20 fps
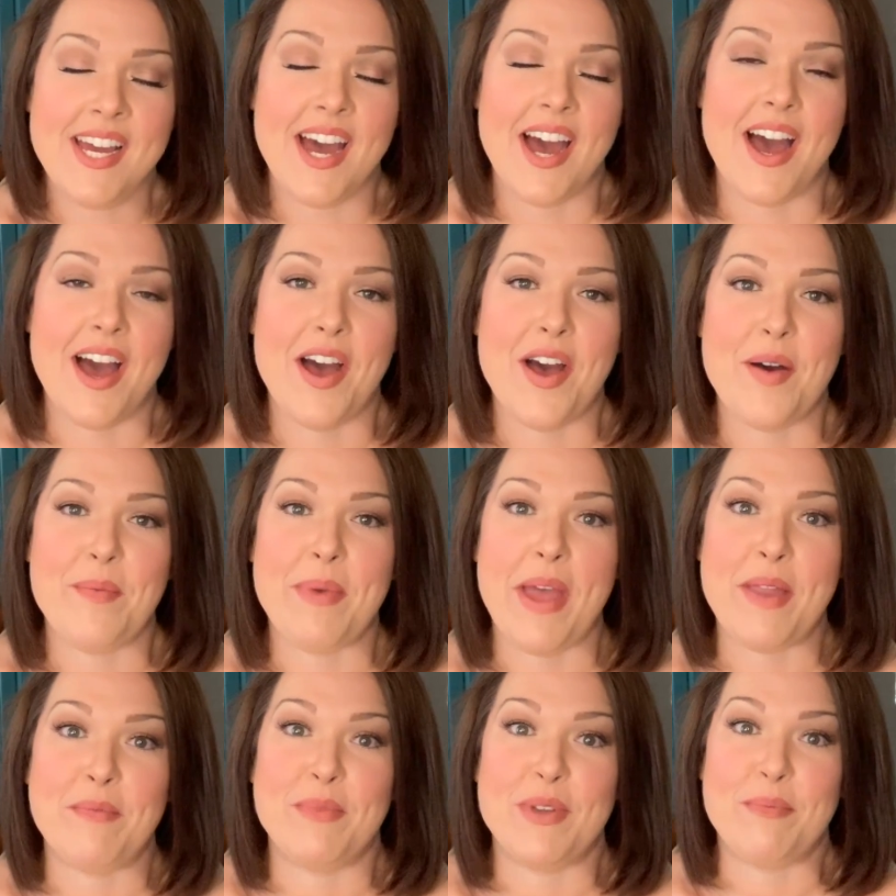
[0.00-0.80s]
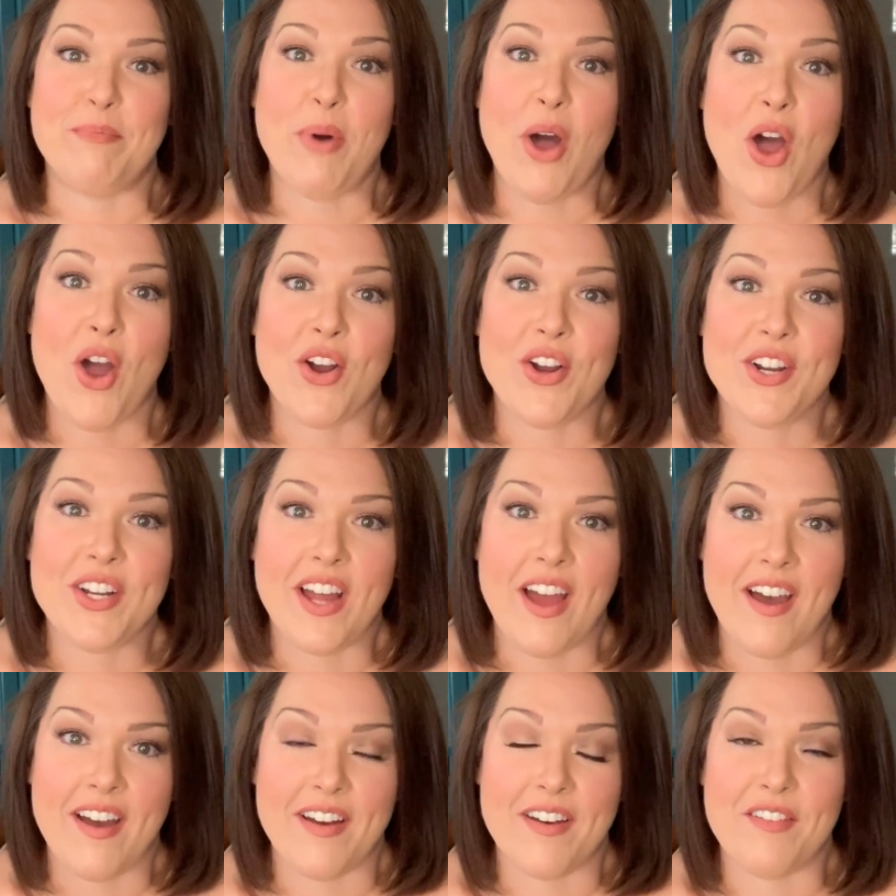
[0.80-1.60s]
and be part
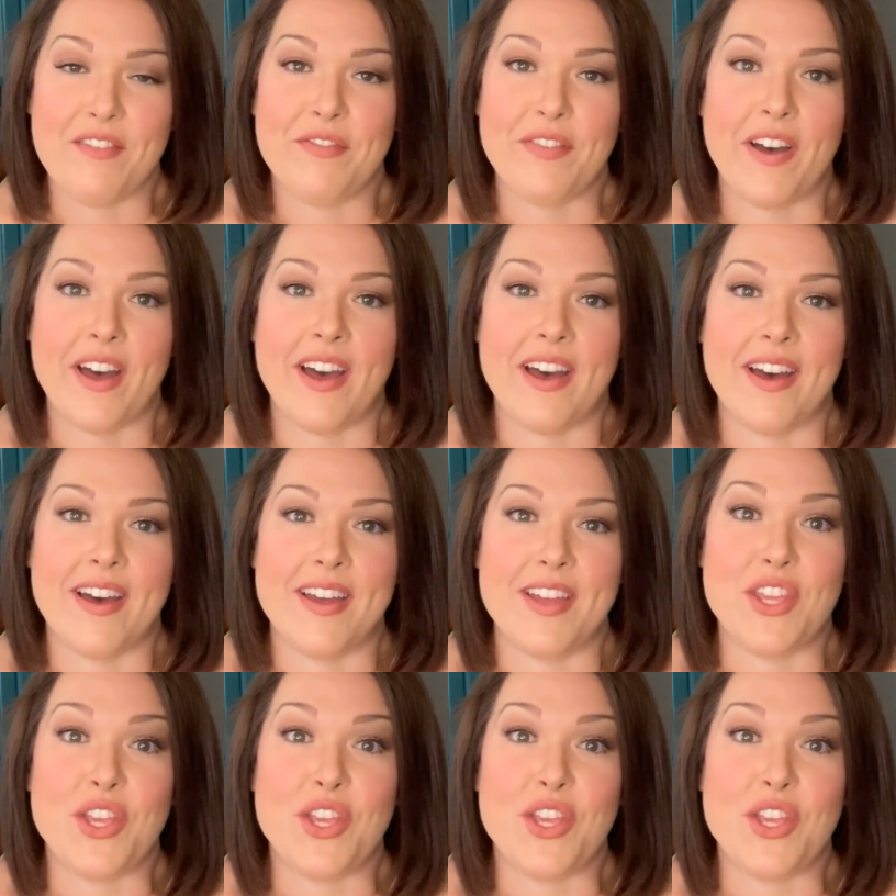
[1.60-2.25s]
of a